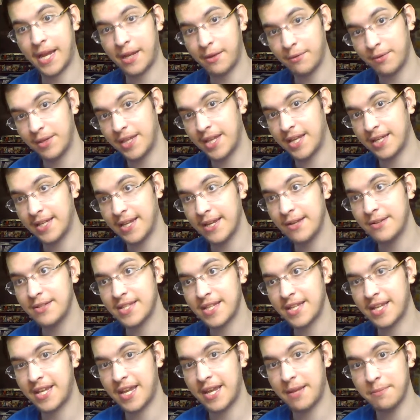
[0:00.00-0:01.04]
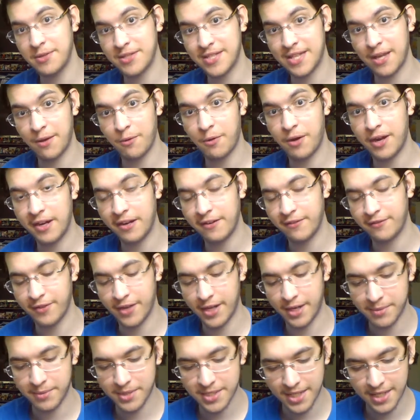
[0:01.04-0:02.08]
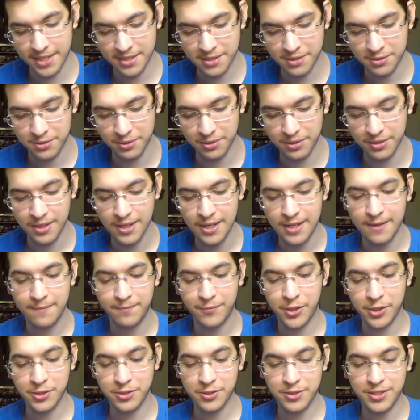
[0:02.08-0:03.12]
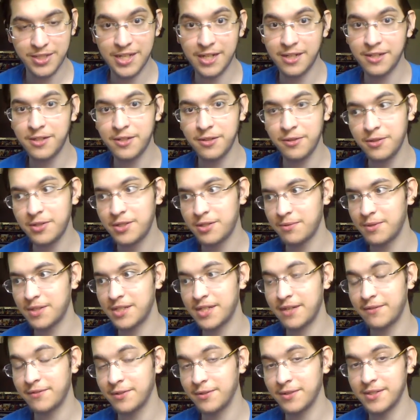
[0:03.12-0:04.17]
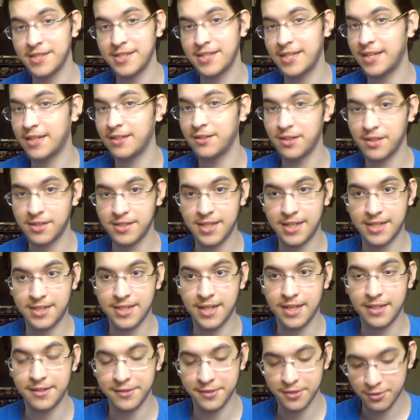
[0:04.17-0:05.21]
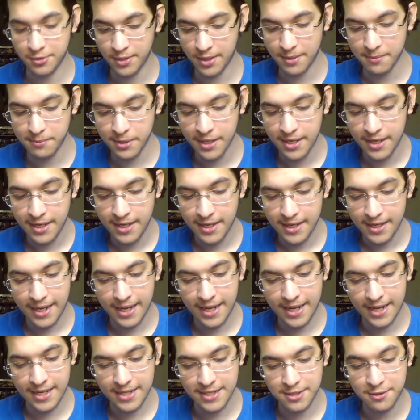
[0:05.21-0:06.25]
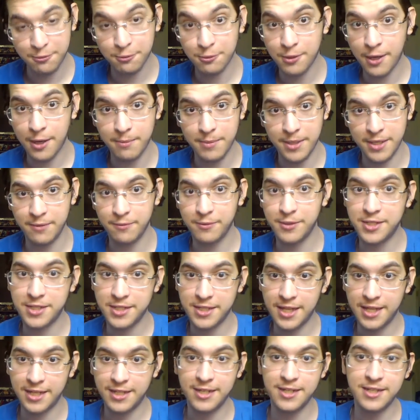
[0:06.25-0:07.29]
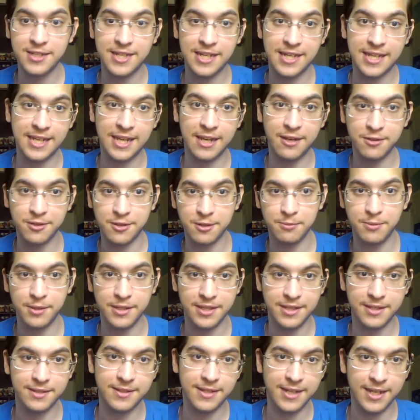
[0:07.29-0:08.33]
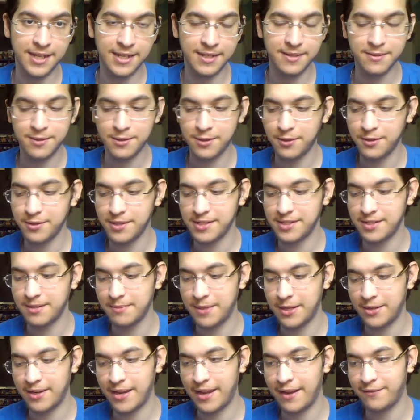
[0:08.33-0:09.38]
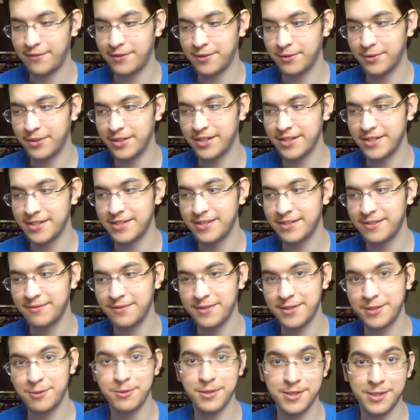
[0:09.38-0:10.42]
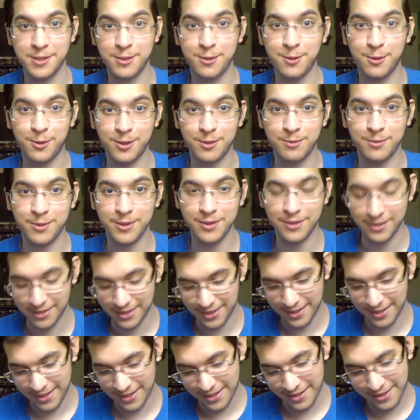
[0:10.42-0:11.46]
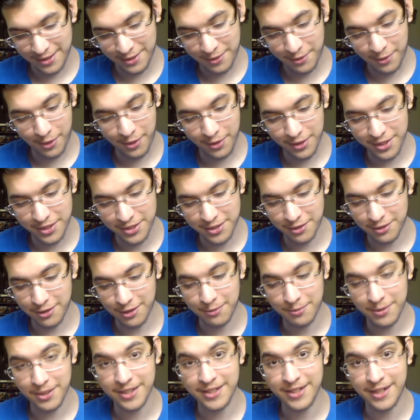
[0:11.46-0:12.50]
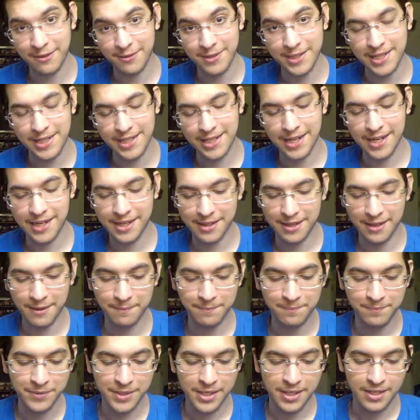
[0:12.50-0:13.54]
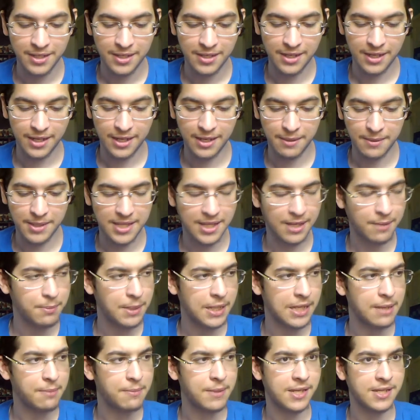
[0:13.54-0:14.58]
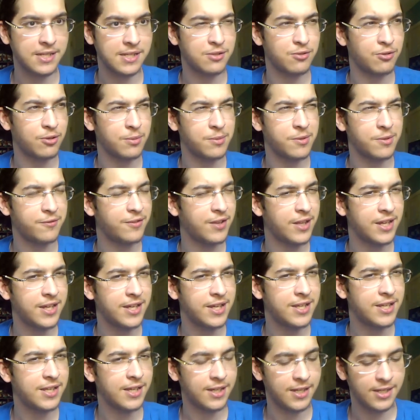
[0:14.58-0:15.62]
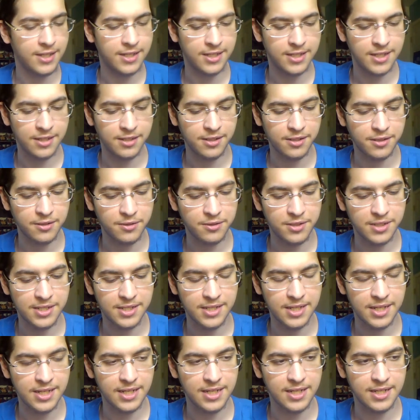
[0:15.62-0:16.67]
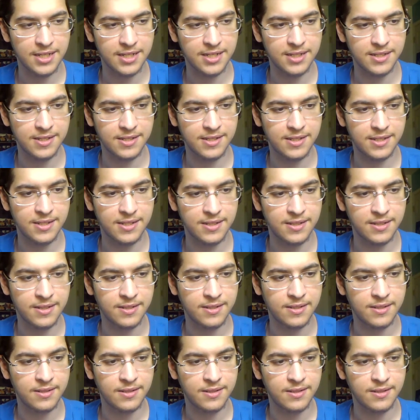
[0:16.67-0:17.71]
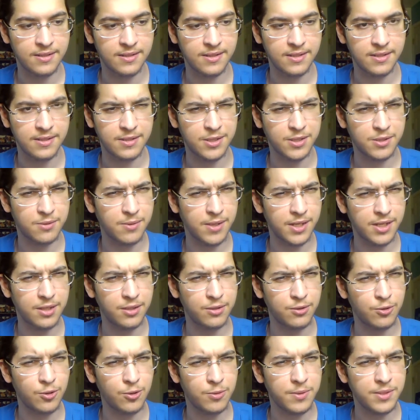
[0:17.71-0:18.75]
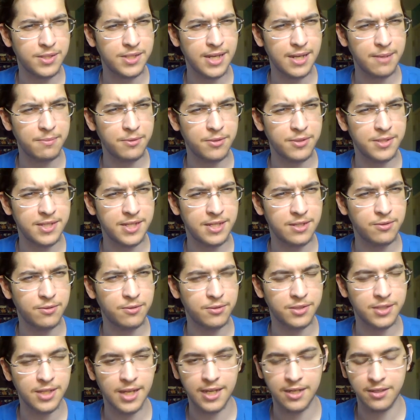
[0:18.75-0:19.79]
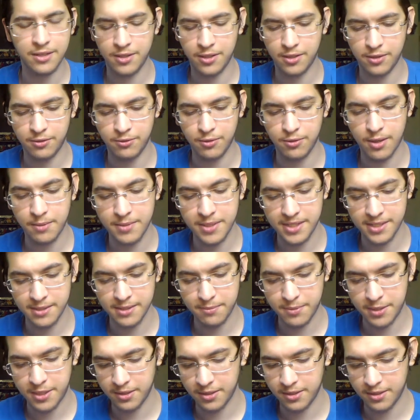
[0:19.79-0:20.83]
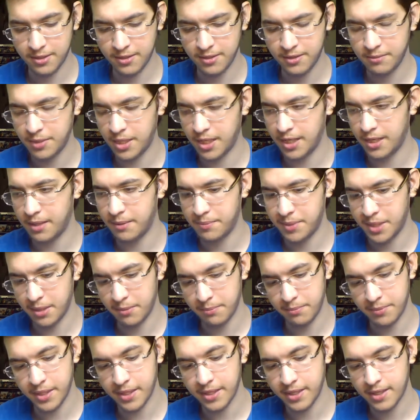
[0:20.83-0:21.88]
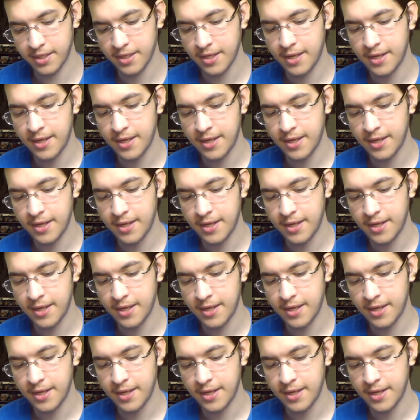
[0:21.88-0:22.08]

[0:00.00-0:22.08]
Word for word: when they announced the game as that wireframe, so that's cool. Also Yungoos, which everyone's saying looks like Donald Trump, and Grubbin, which they didn't encounter but they told us about afterwards, which was adorable. They're all adorable and I really like them. I think Pikipek is normal flying, Yungoos is this regular normal type or is he dual type? I don't know, Grubbin is pure bug.